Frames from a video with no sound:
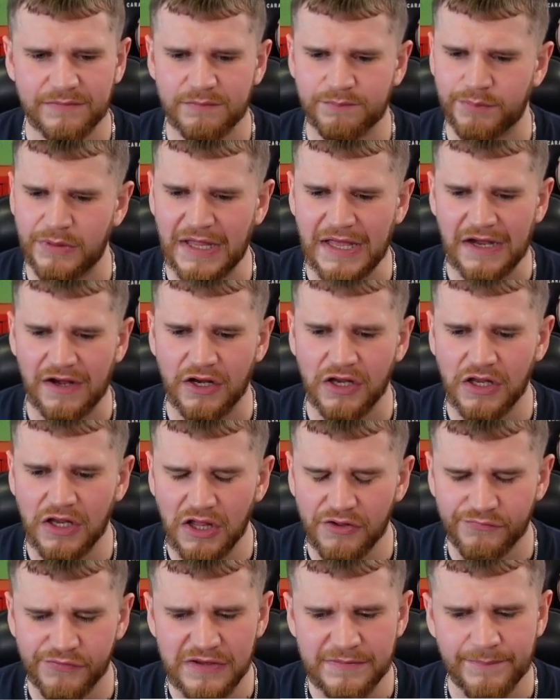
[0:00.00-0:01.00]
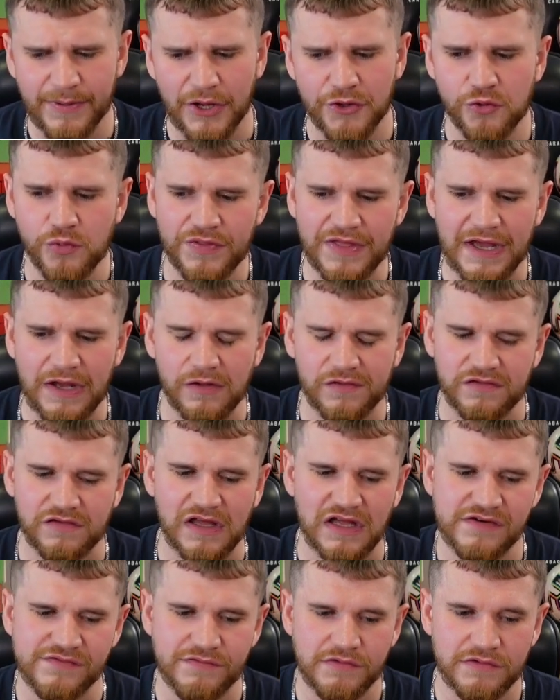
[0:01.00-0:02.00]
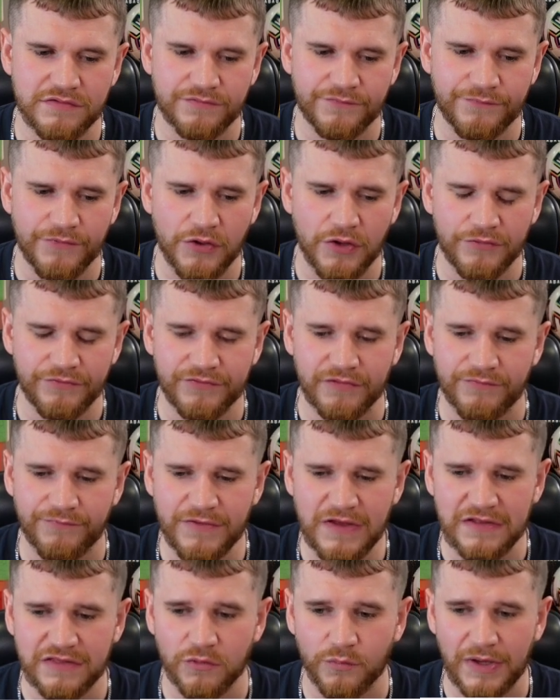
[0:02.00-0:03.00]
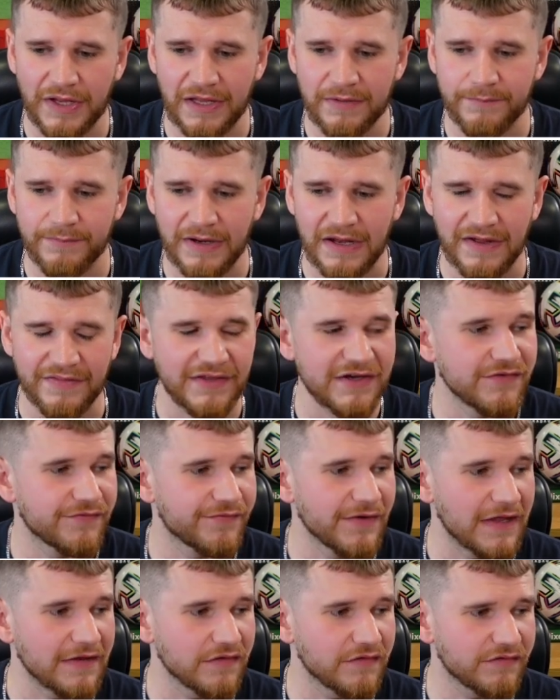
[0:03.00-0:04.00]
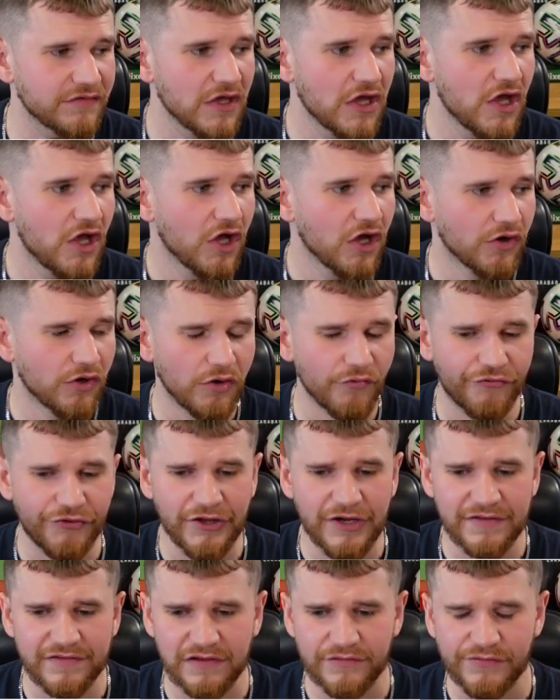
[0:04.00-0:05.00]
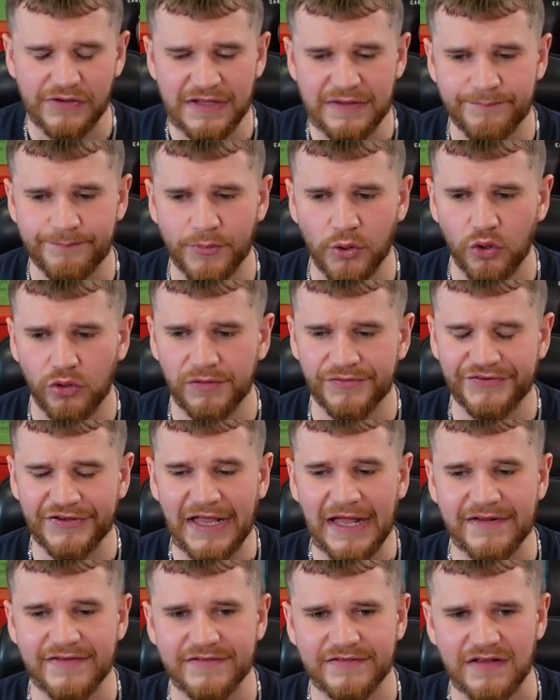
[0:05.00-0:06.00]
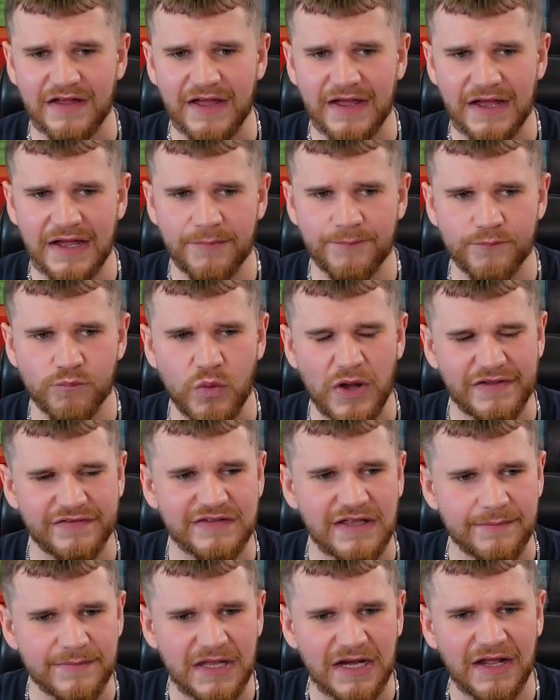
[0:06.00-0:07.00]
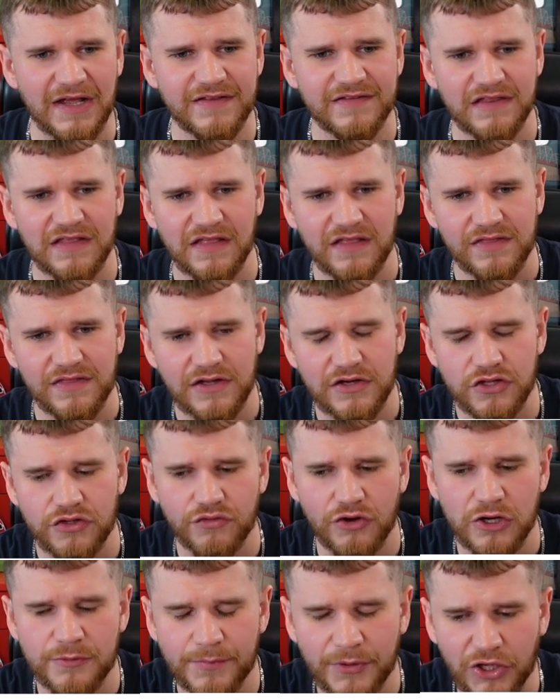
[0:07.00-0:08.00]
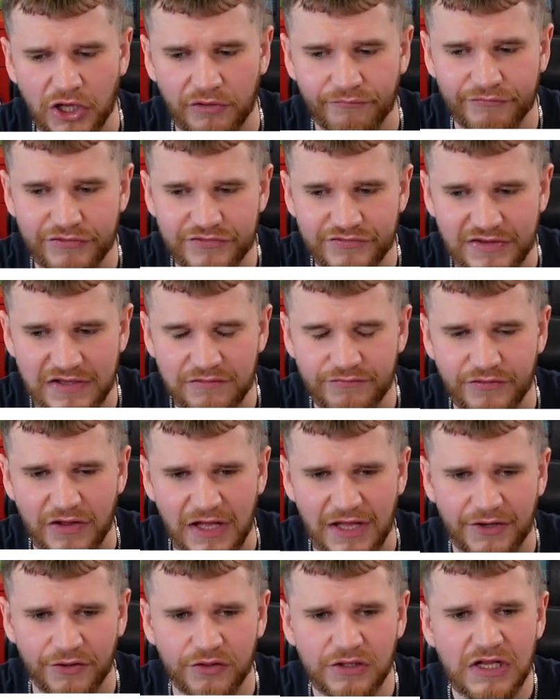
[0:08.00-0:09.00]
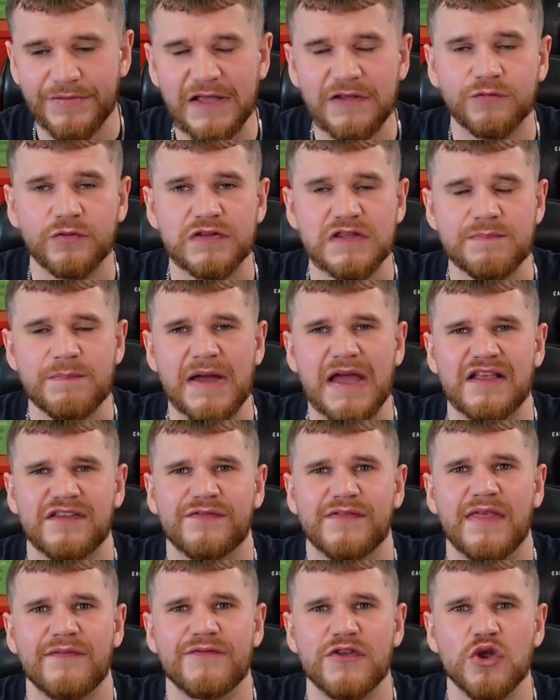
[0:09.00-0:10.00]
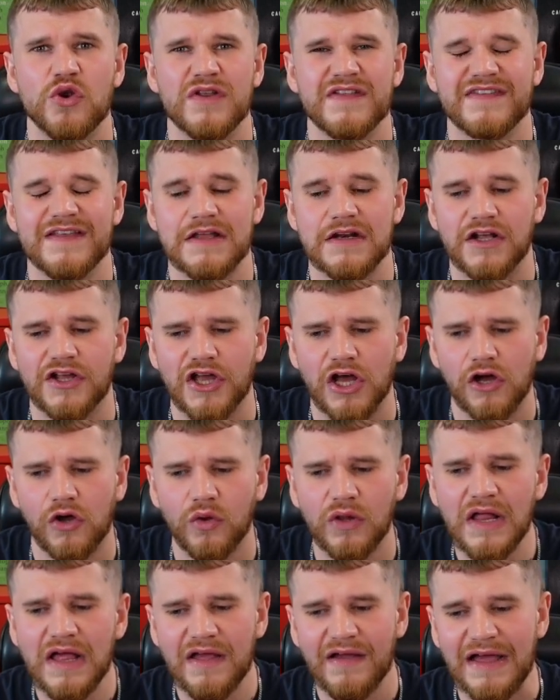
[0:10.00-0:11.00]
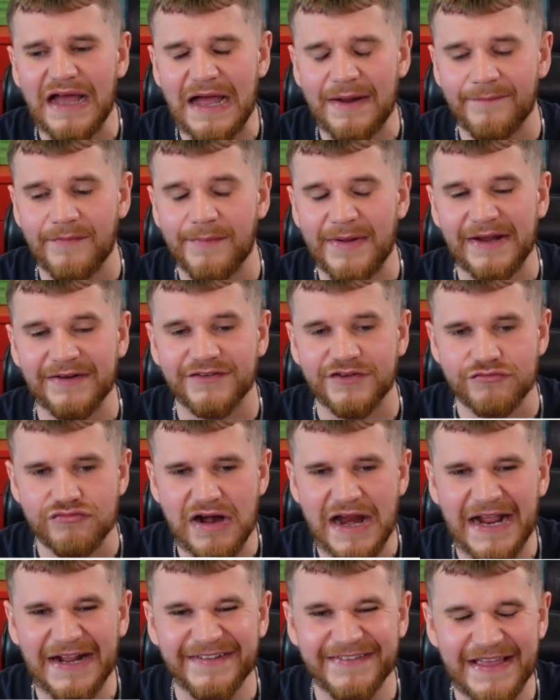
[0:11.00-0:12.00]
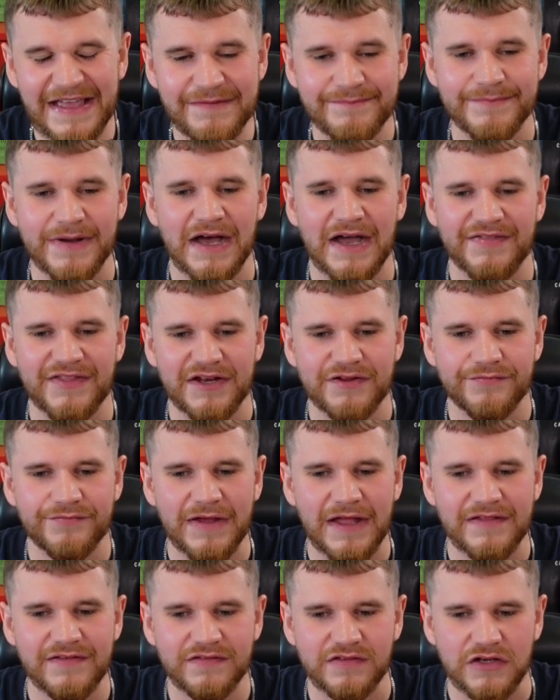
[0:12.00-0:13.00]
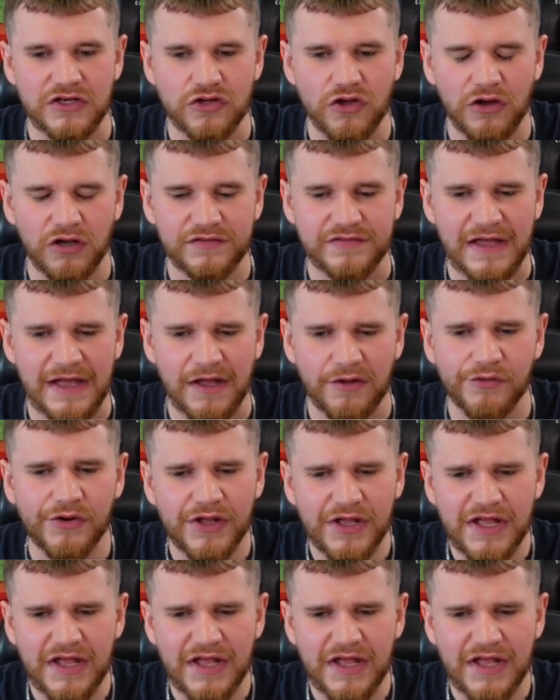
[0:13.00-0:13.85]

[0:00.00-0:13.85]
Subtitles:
playing a lovely poke with the outside of his foot to feed the wing in behind the defence. Or alternatively, balls against West Ham United in the Europa Conference League final. This was the pass for the Fiorentina goal. Amrabat direct in behind the defence, the knockdown,